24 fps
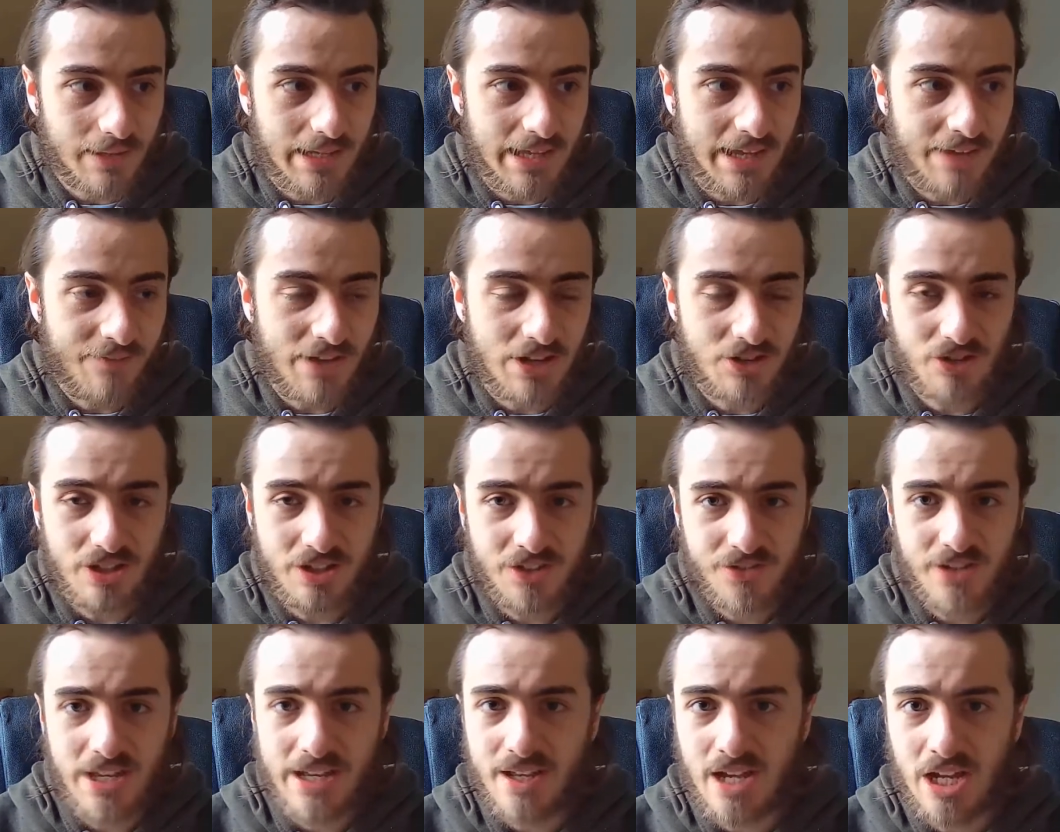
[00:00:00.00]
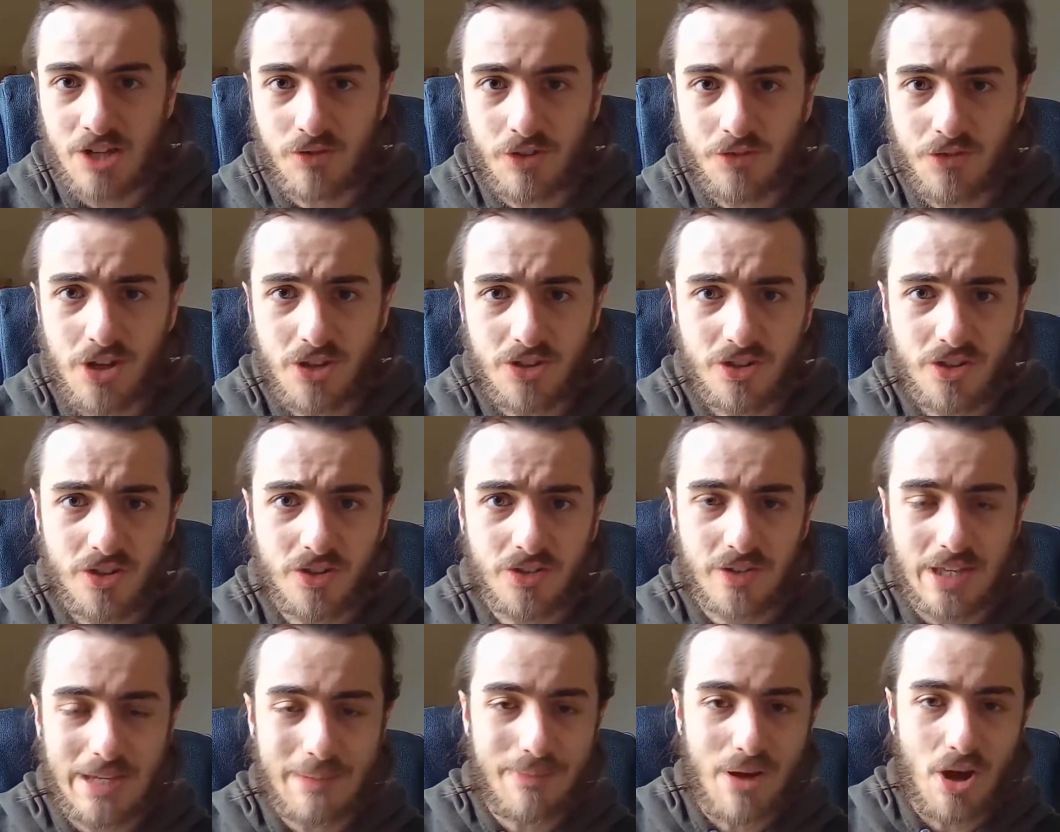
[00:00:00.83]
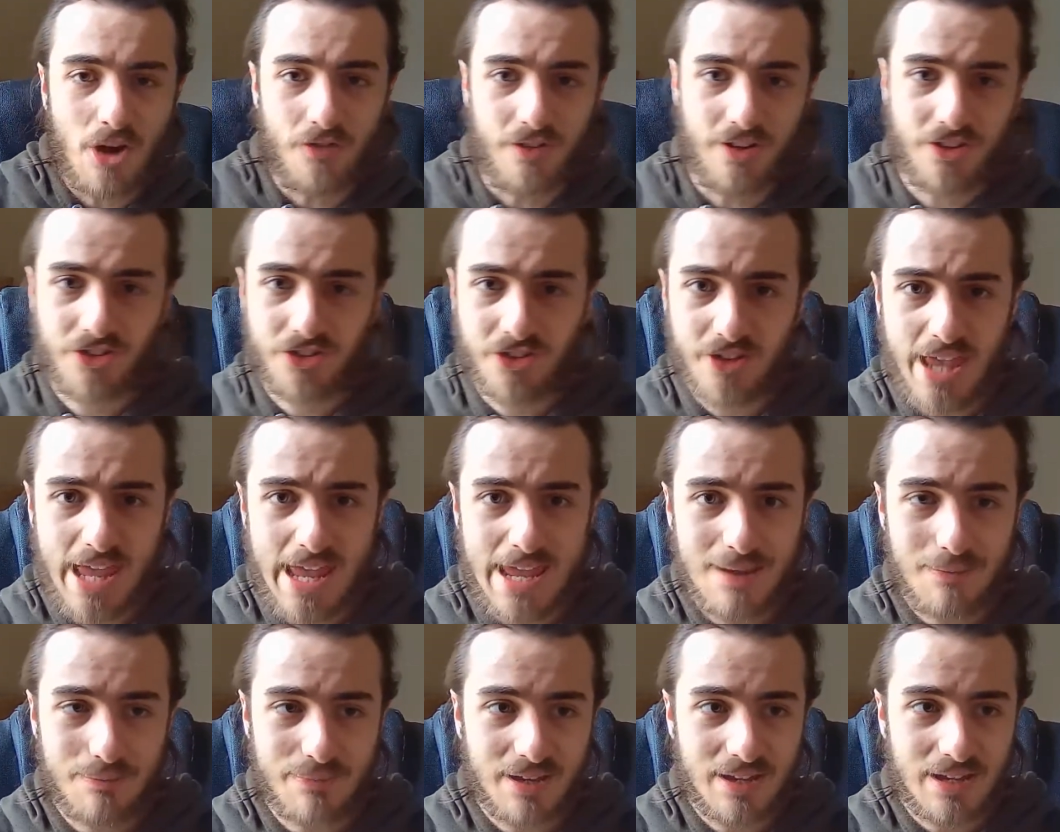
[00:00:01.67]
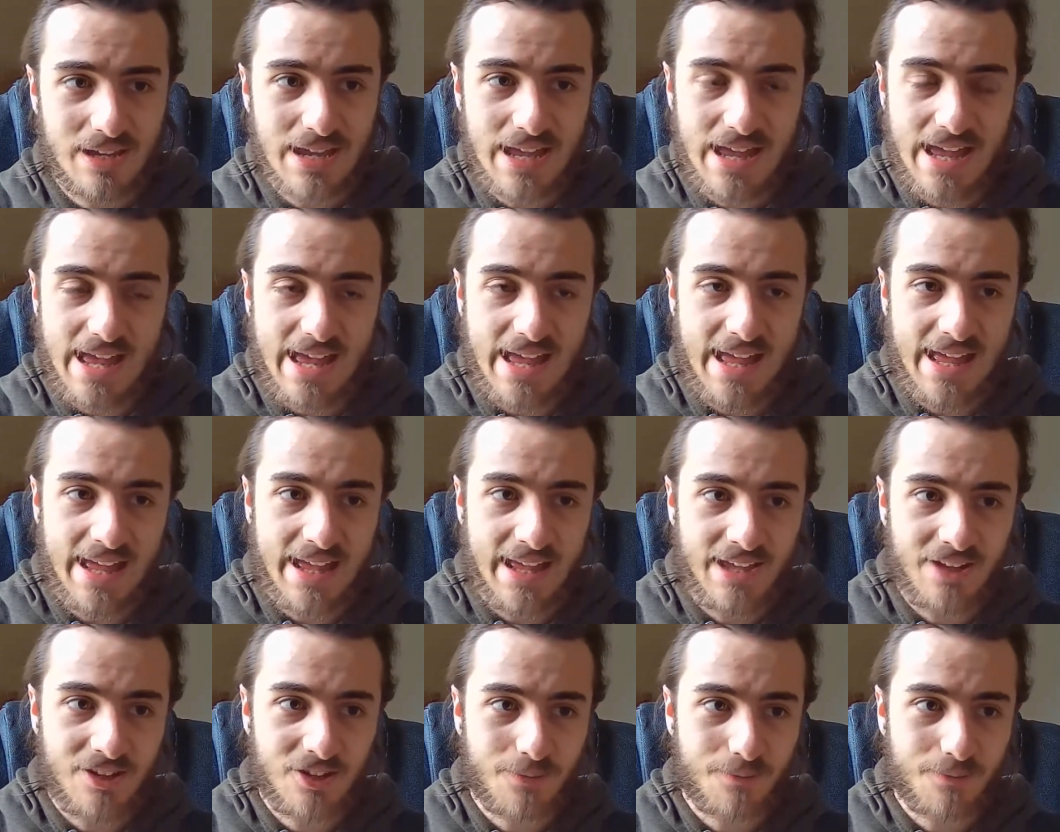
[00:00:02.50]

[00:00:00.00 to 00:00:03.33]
eventually Snake Eyes refuses. He both escape, and